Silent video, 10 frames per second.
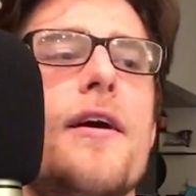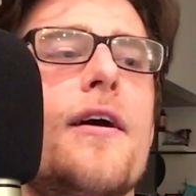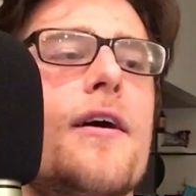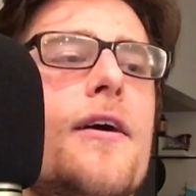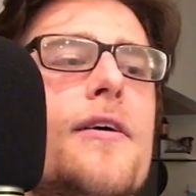
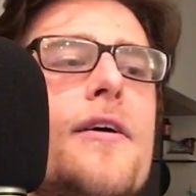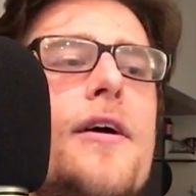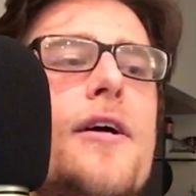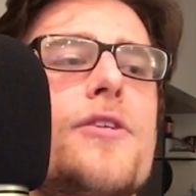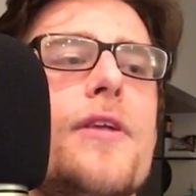Uh,
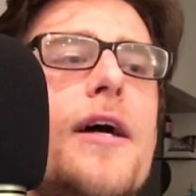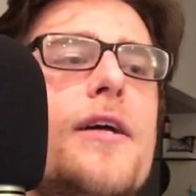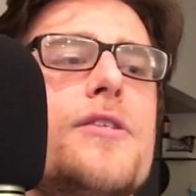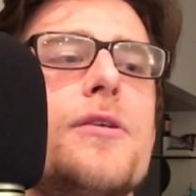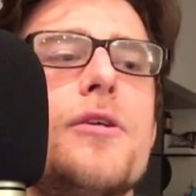so
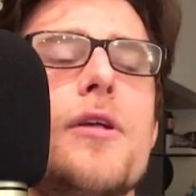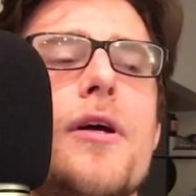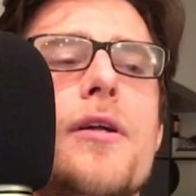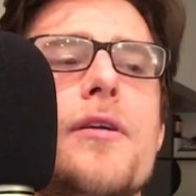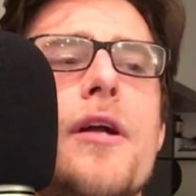that is a,
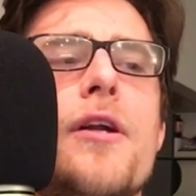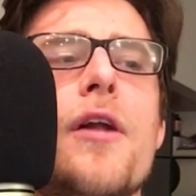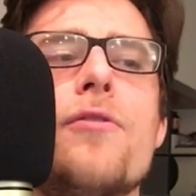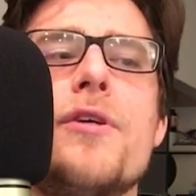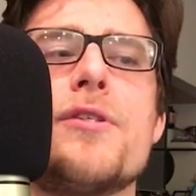a,
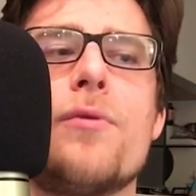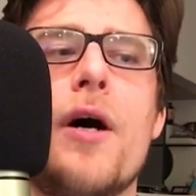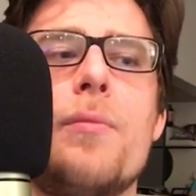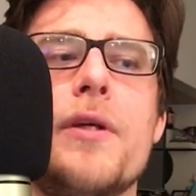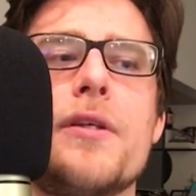another reason
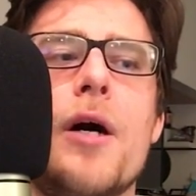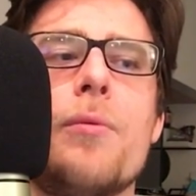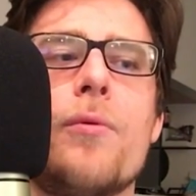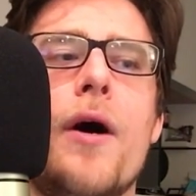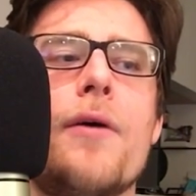why I picked it
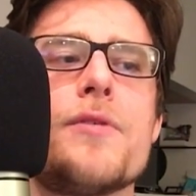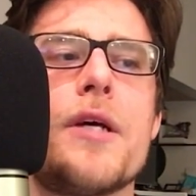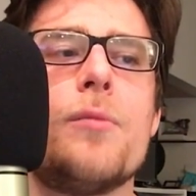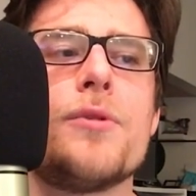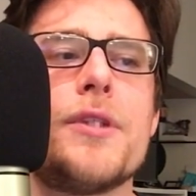up and why I was
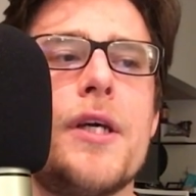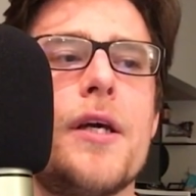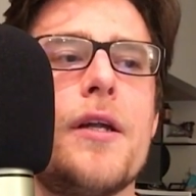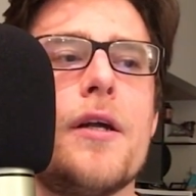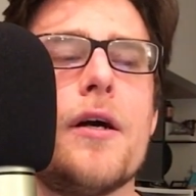able to
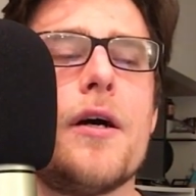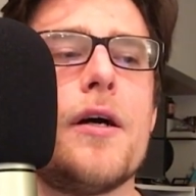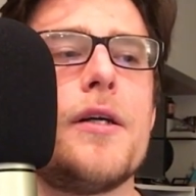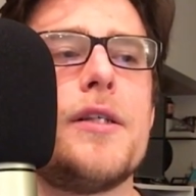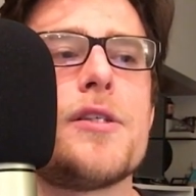get
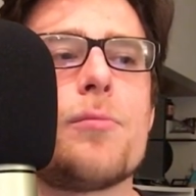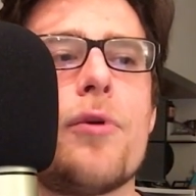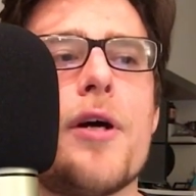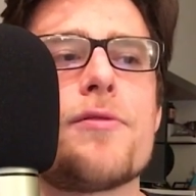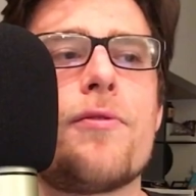uh, a decent
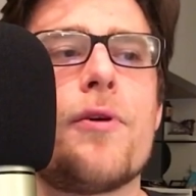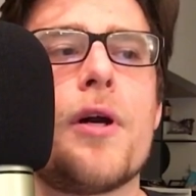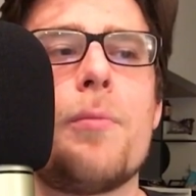price for it.